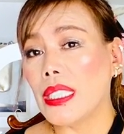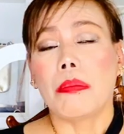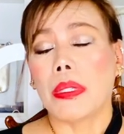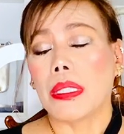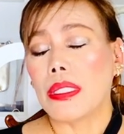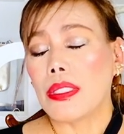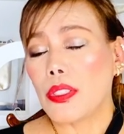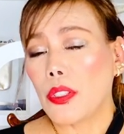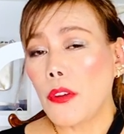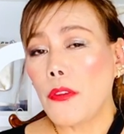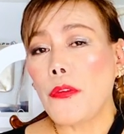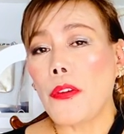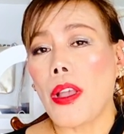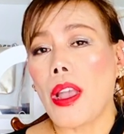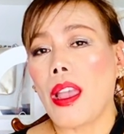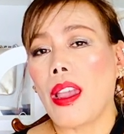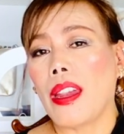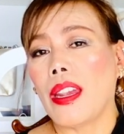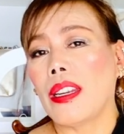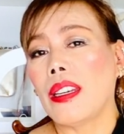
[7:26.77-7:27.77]
but so
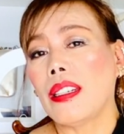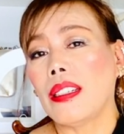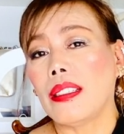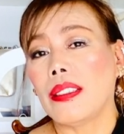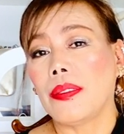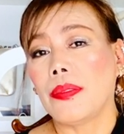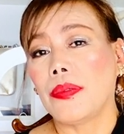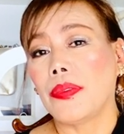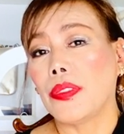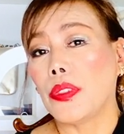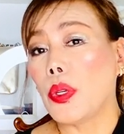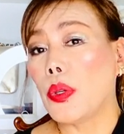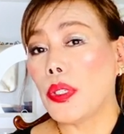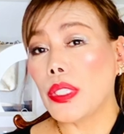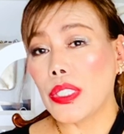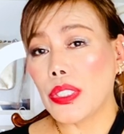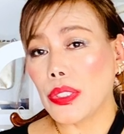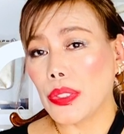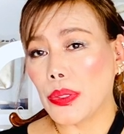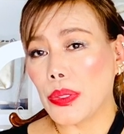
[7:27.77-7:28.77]
far no
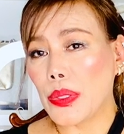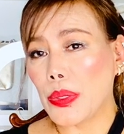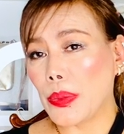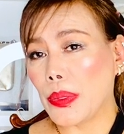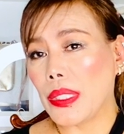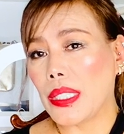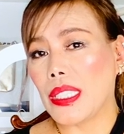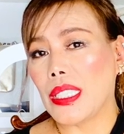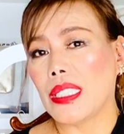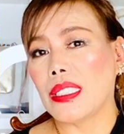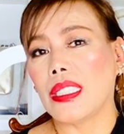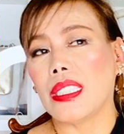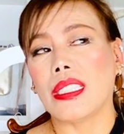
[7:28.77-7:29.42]
issues with it.